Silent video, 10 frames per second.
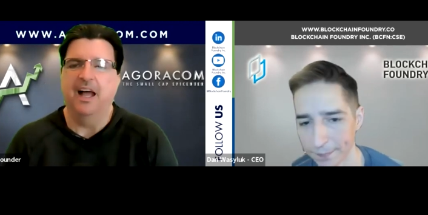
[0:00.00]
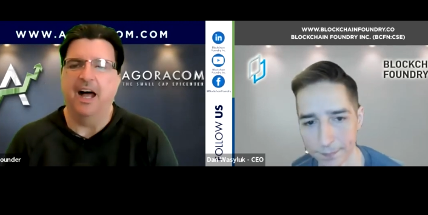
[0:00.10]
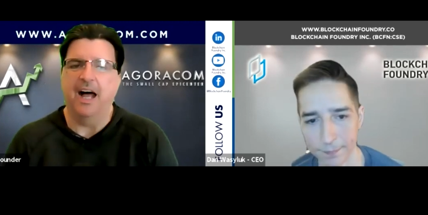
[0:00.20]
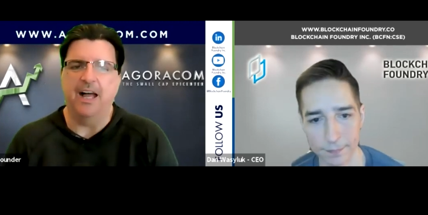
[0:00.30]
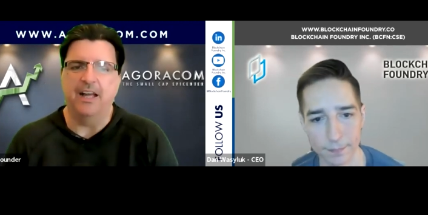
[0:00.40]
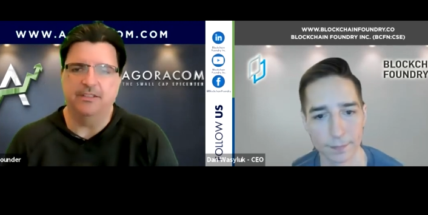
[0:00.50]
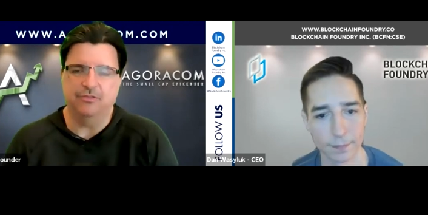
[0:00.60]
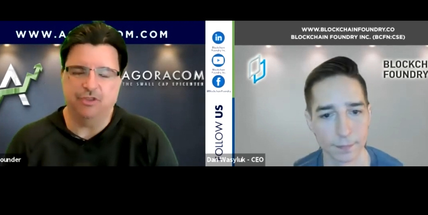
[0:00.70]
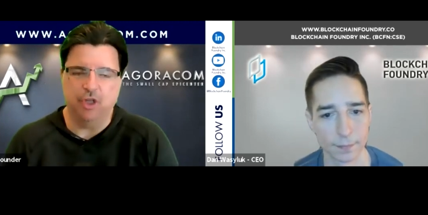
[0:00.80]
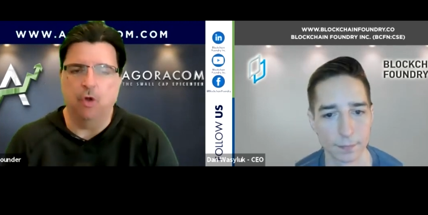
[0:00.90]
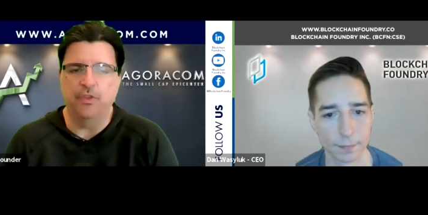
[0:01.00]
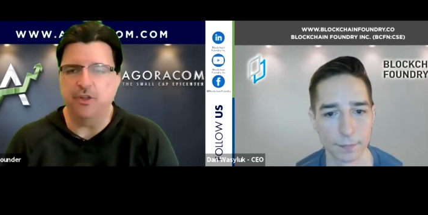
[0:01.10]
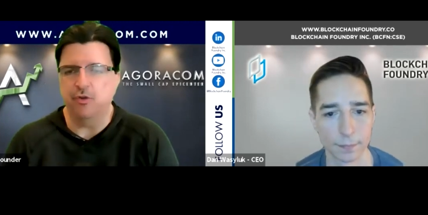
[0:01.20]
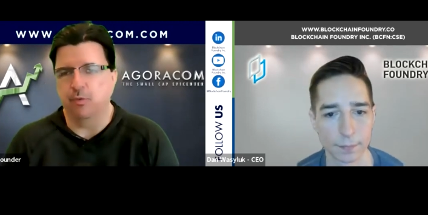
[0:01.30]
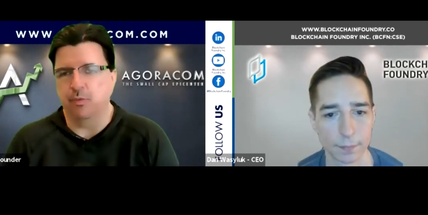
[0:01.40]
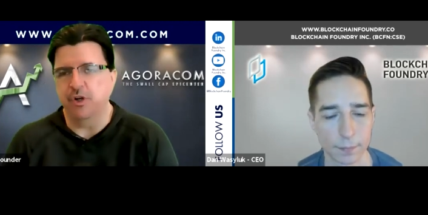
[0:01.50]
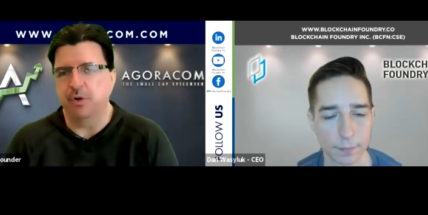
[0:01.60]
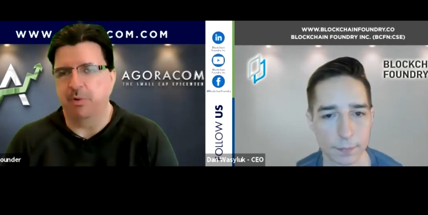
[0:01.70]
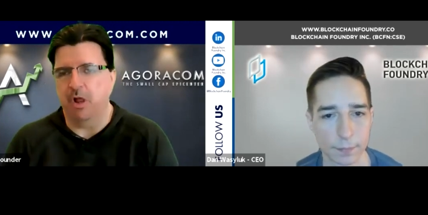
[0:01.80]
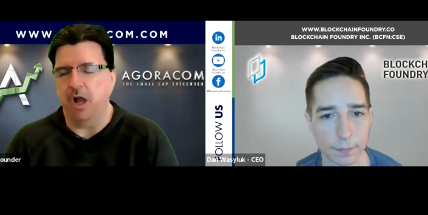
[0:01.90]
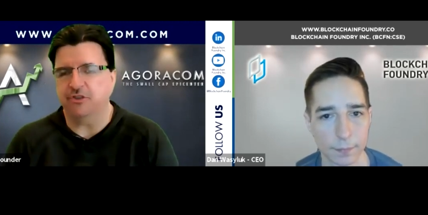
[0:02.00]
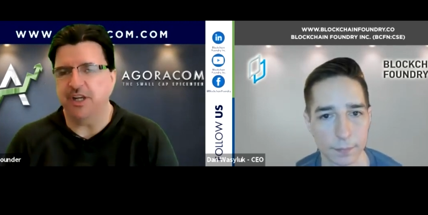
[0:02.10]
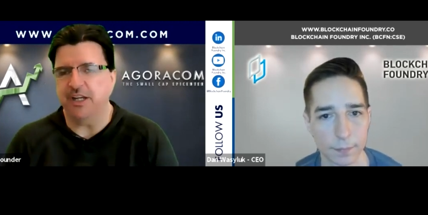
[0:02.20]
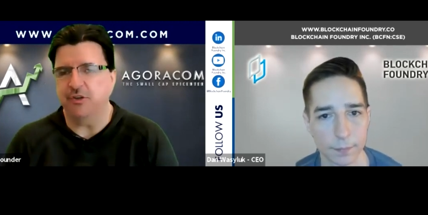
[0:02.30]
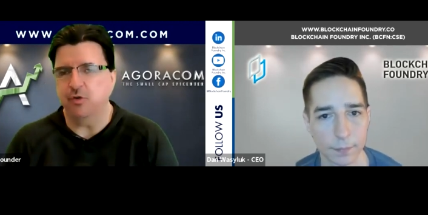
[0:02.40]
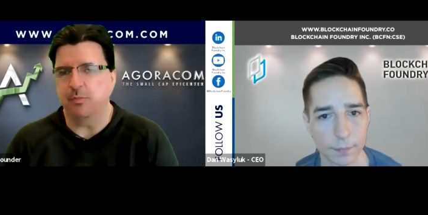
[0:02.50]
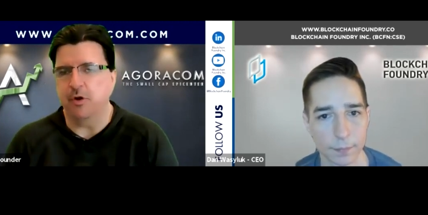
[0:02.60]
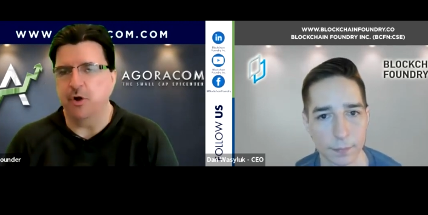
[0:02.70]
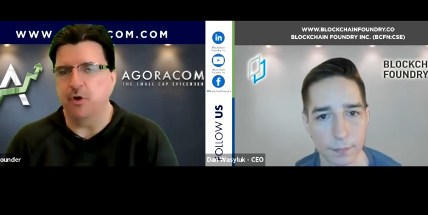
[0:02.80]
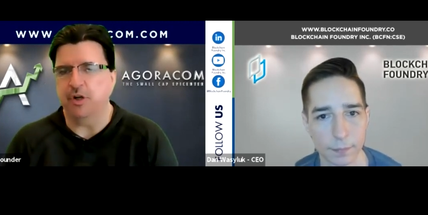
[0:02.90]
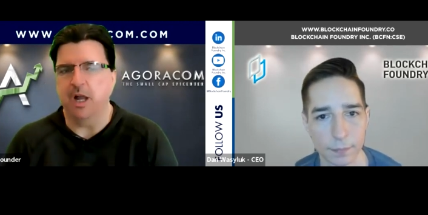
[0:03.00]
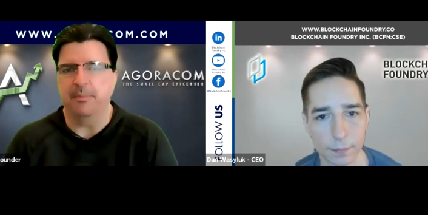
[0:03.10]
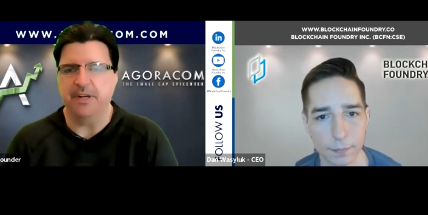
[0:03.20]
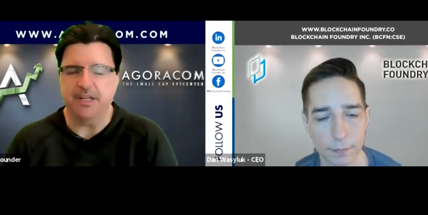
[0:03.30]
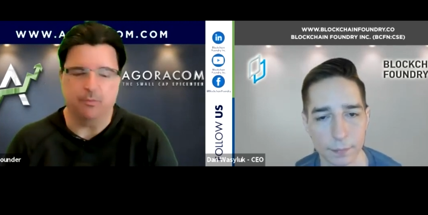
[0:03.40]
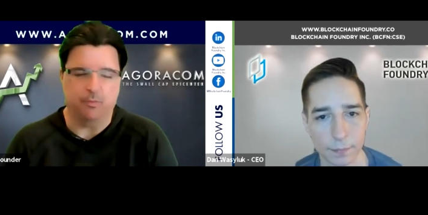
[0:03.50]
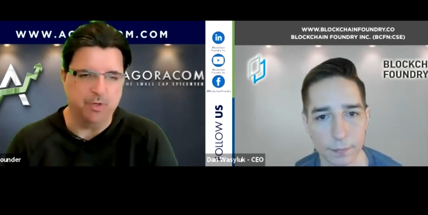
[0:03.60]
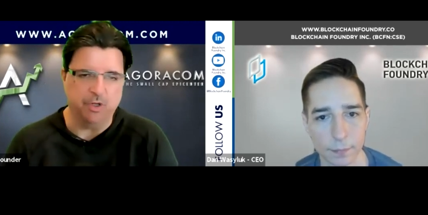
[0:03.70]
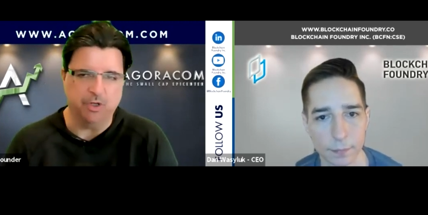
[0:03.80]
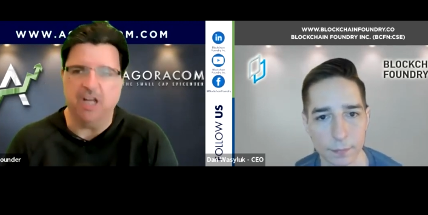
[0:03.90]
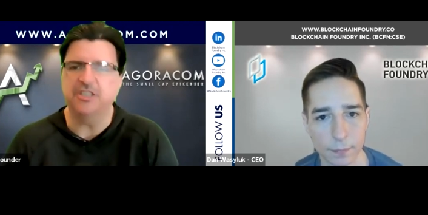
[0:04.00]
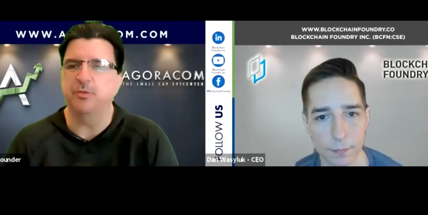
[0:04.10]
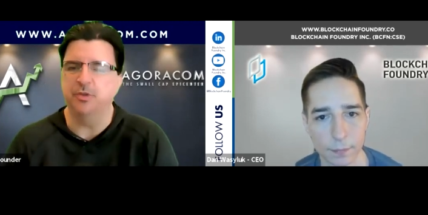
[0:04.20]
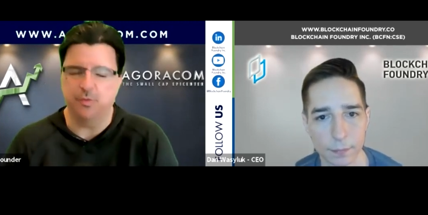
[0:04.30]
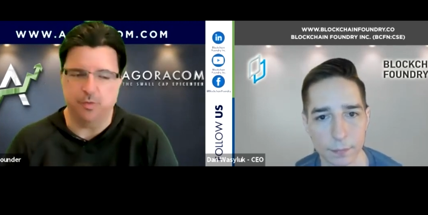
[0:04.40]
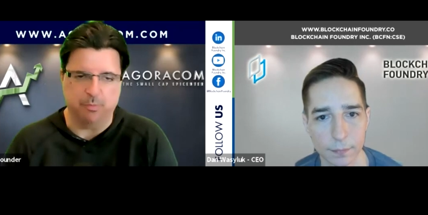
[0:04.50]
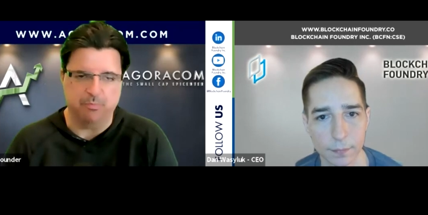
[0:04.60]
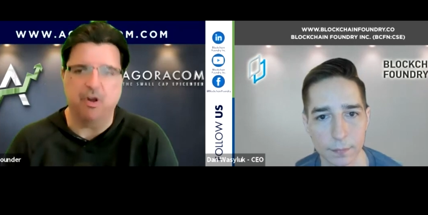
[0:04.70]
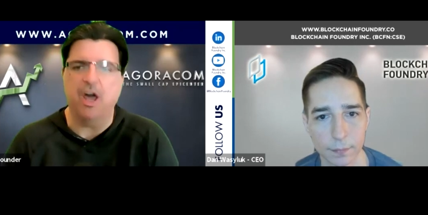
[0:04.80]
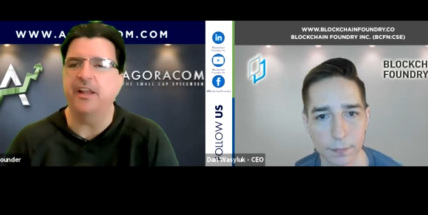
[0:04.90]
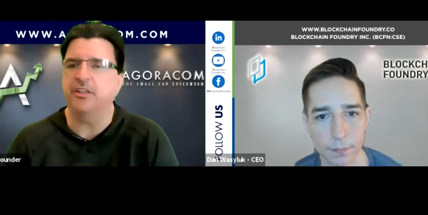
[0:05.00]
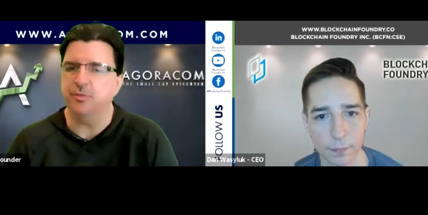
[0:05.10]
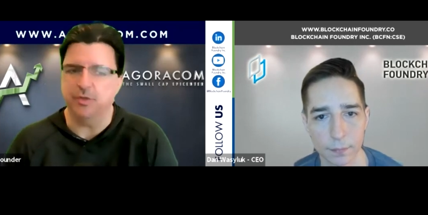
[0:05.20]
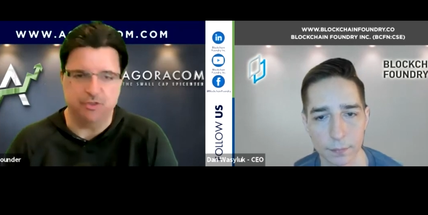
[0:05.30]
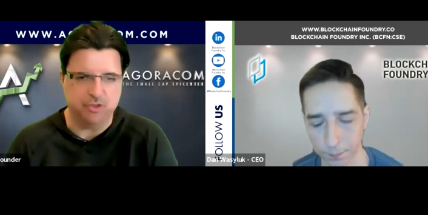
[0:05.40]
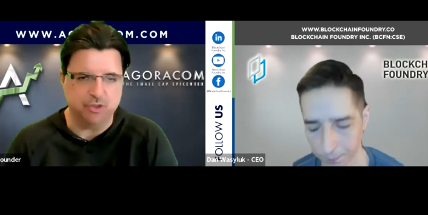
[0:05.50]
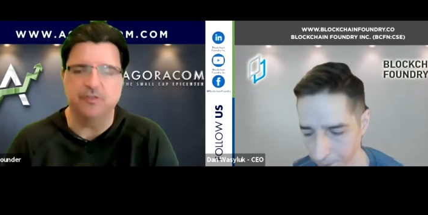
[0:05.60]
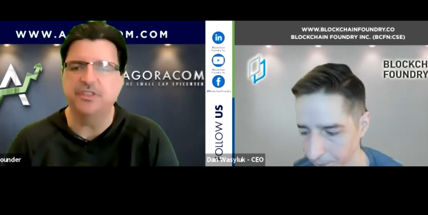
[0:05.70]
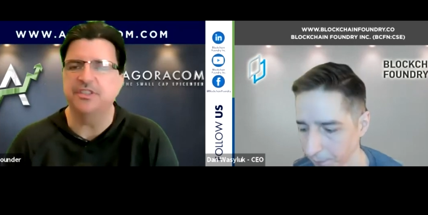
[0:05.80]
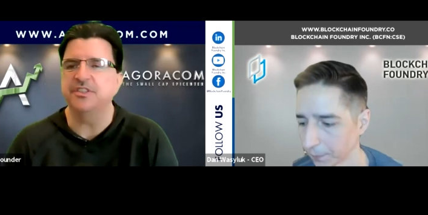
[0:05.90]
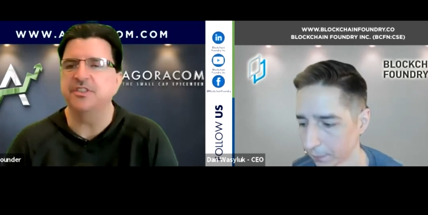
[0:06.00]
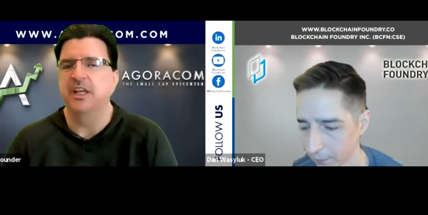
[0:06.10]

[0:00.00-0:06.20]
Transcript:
Speaker 1: Uh, shown that you're a real blockchain 2.0 company, real customers, real products, real services,